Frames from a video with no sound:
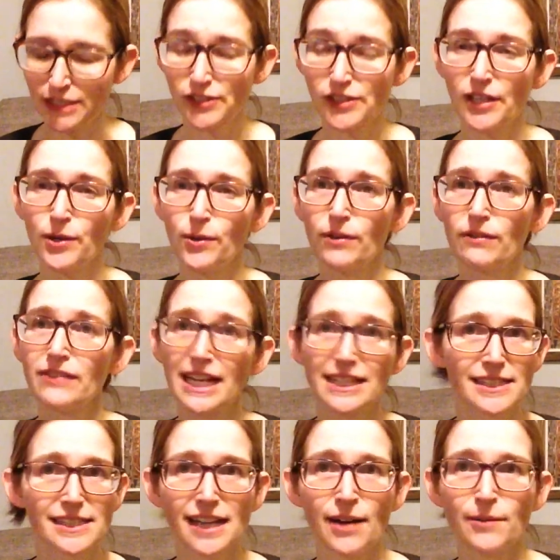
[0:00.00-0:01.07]
So
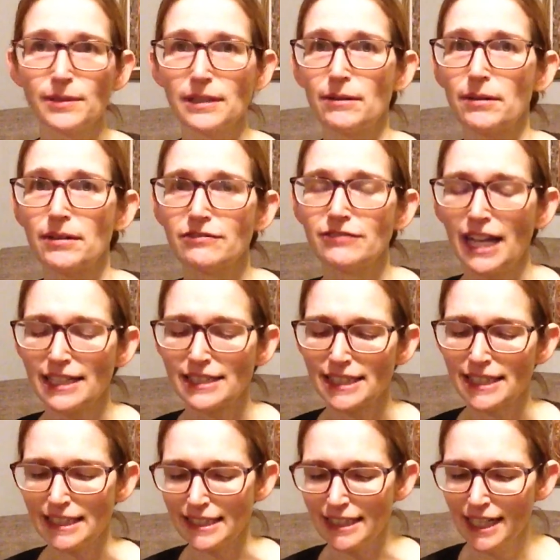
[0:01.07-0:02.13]
that's not really
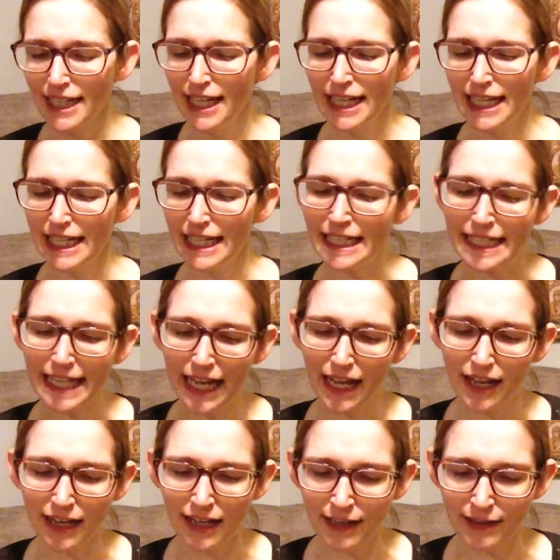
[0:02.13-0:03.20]
reflected in
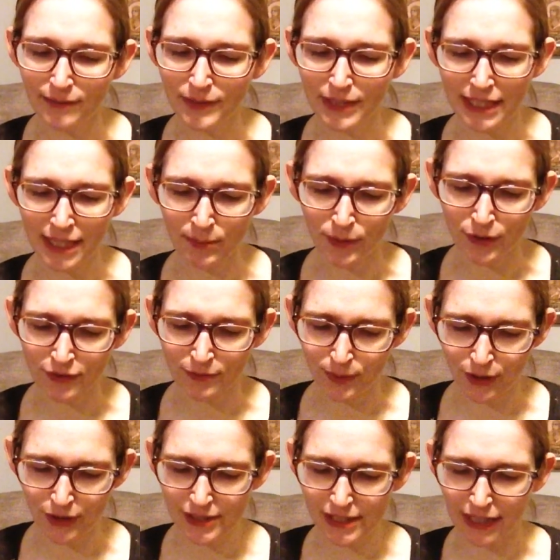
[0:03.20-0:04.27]
the number of
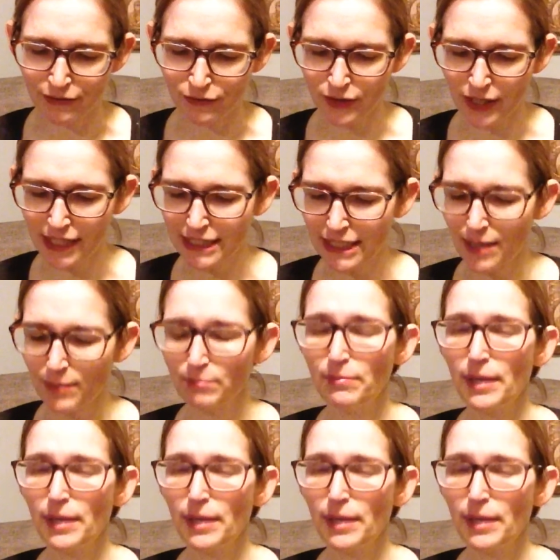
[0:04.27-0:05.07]
books I've read.